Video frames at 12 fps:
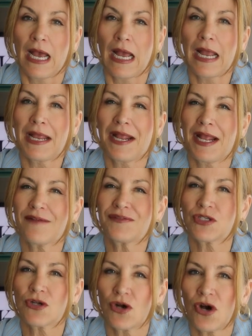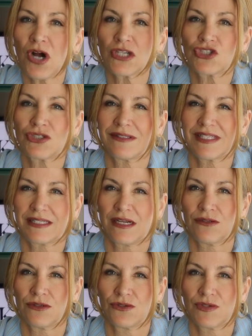I have to caution
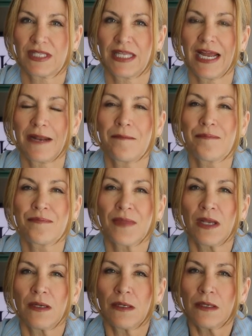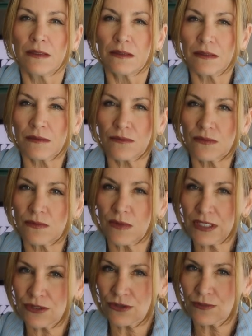sellers that
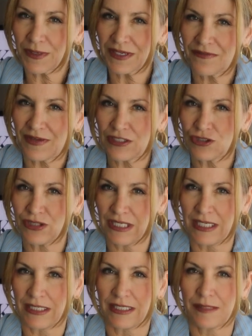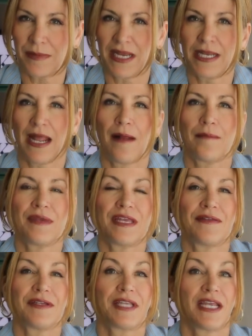what your renovation is may not
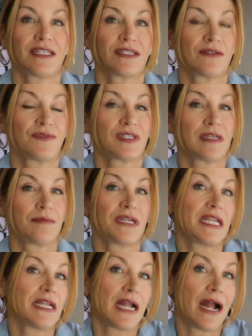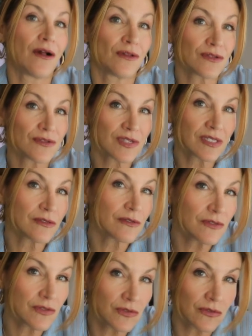be the taste of somebody
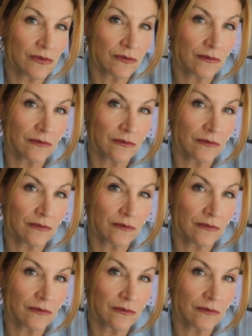else's